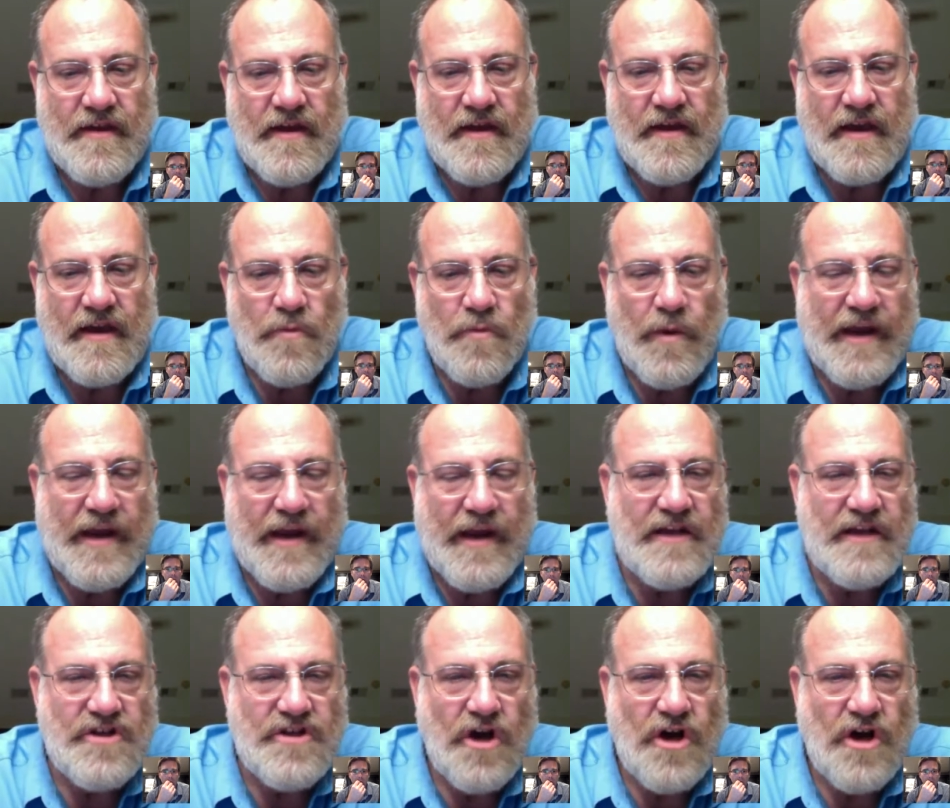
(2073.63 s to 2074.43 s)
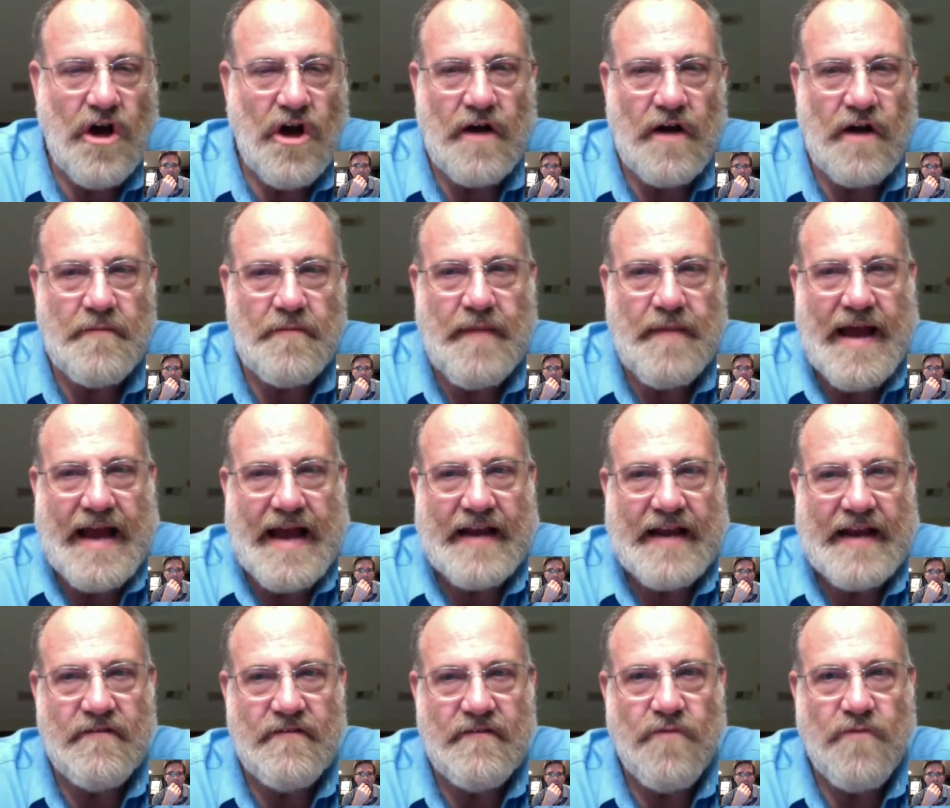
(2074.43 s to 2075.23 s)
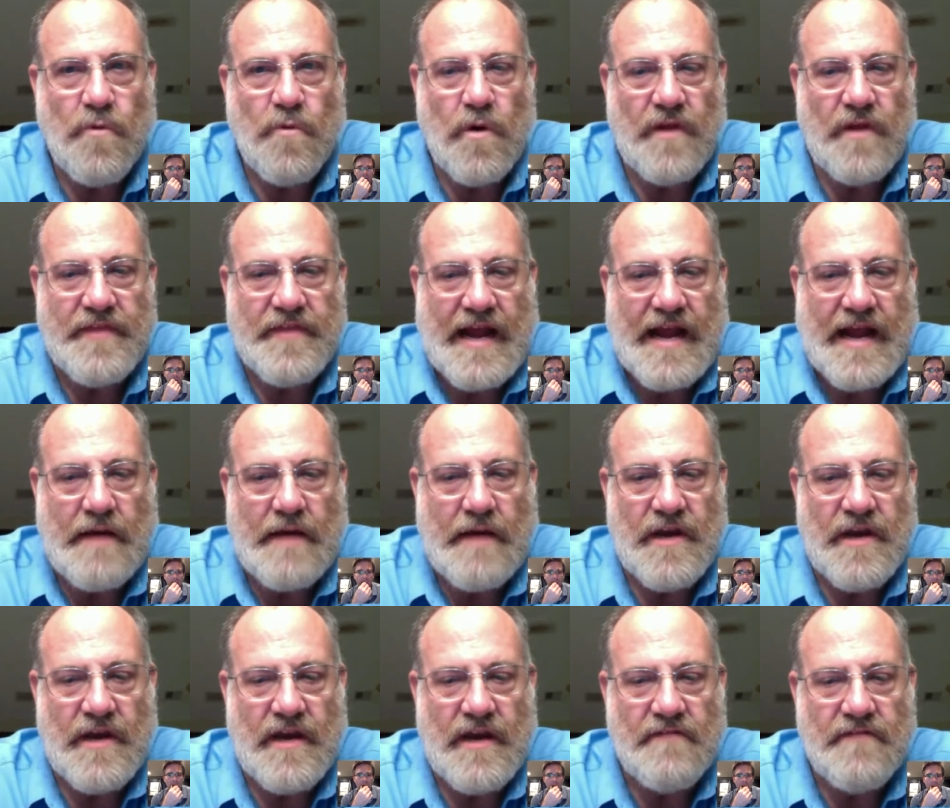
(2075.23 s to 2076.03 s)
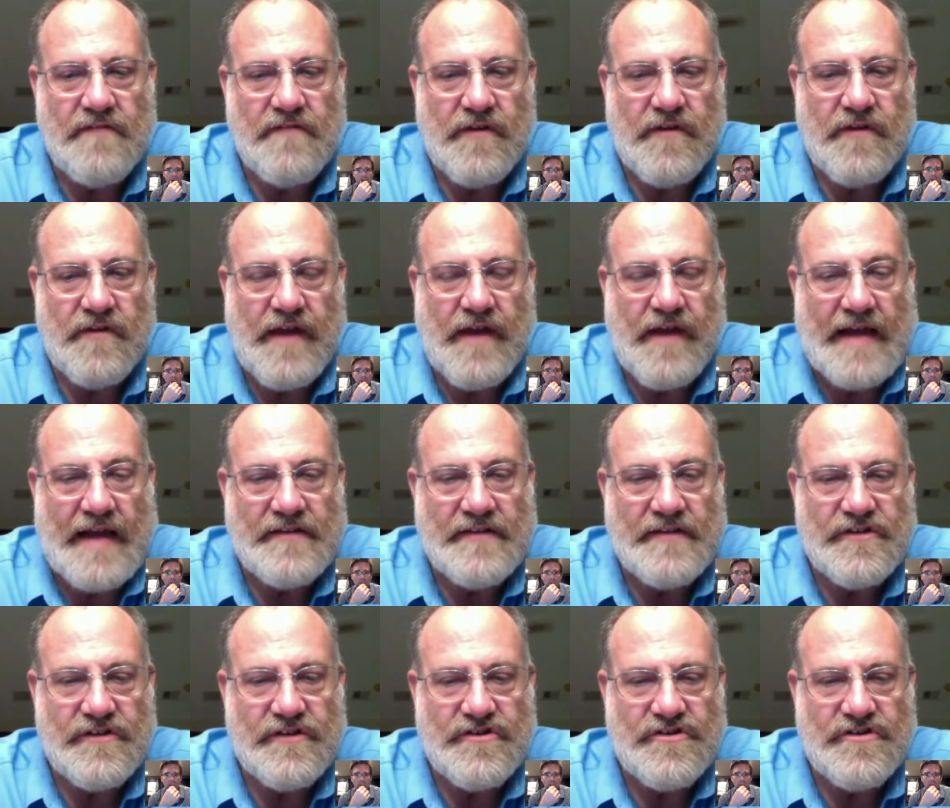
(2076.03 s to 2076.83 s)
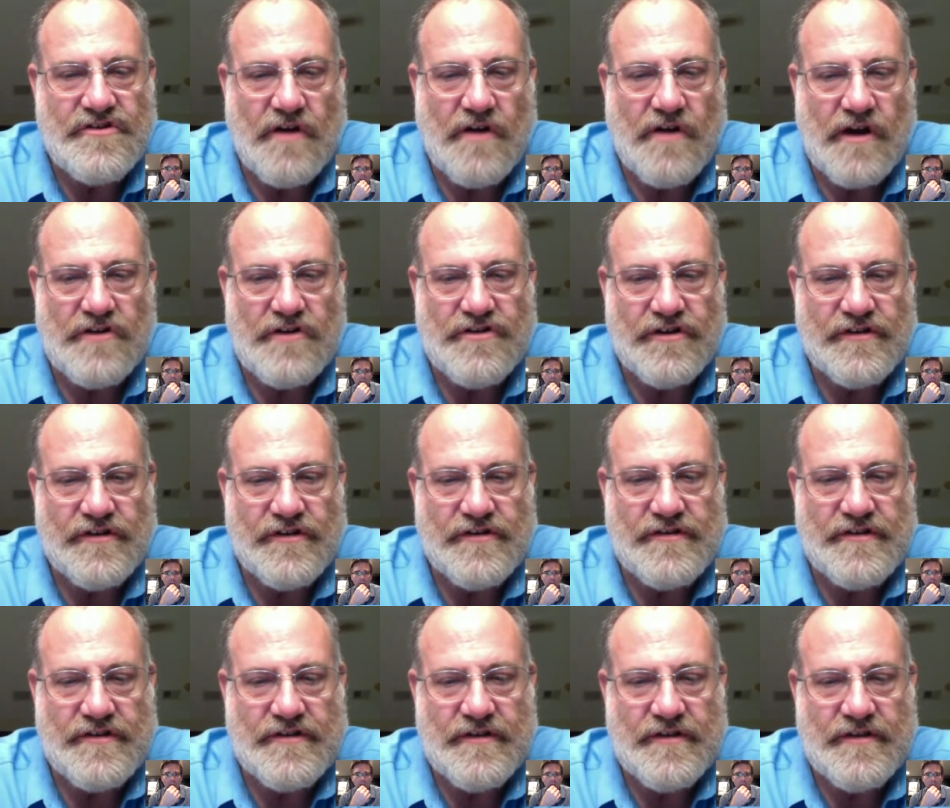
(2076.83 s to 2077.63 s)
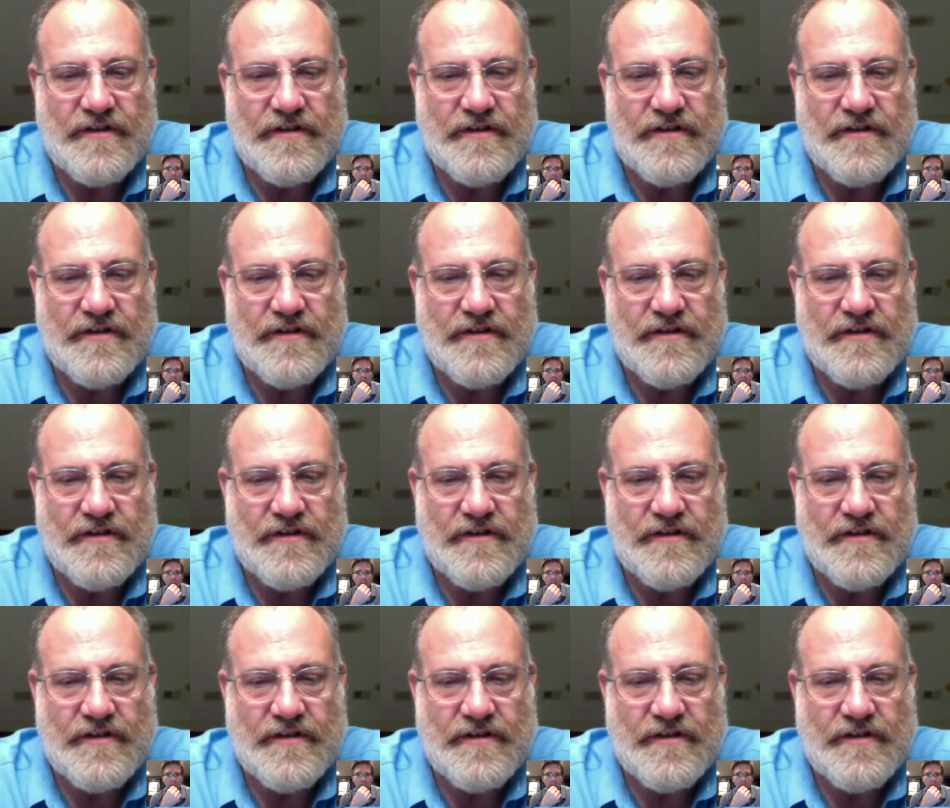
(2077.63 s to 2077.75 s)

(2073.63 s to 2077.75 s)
And we can talk back and forth and I will give you guys instructions.